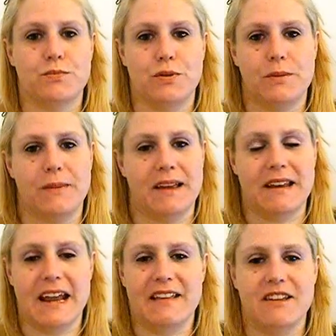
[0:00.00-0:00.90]
put my
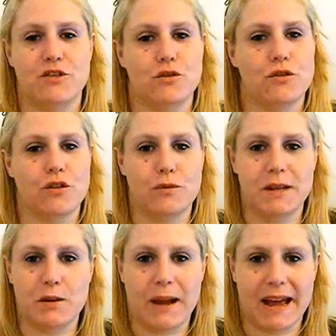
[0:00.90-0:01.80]
Nancy Drew
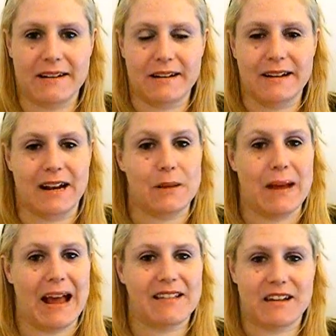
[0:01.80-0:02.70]
Scooby-Doo hat on, and I am
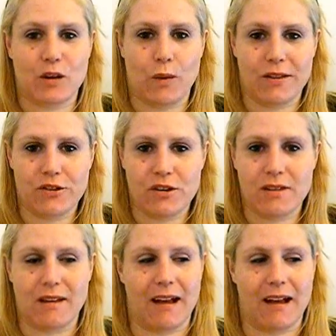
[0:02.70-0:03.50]
asking questions.